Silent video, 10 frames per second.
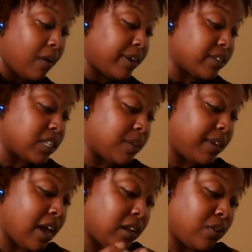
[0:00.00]
Right. So some
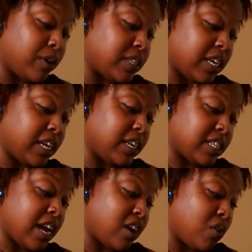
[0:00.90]
of y'all are going to end the
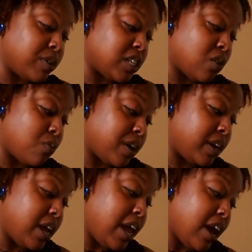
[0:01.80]
cycle with
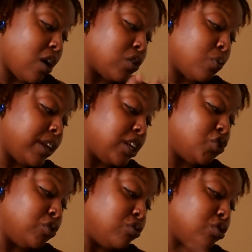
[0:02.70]
someone or the way that
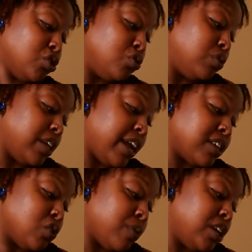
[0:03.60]
you used to do
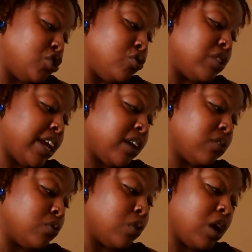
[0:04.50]
things, the way you used to
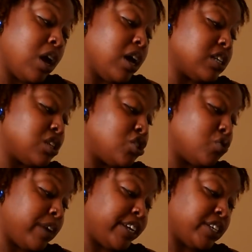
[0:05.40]
handle a
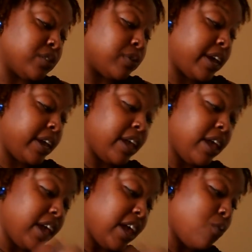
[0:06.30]
situation, okay?
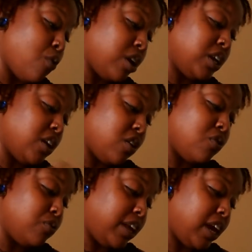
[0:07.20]
And water your
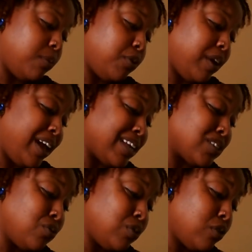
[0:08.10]
own damn grass.
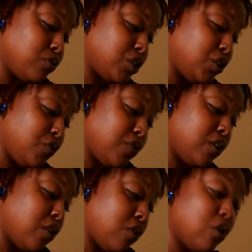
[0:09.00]
Kudos to you,
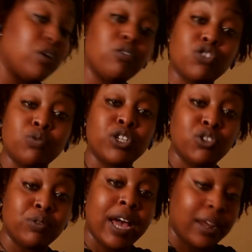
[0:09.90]
Virgo. Hold on to what
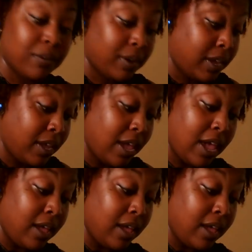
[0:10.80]
you got, okay?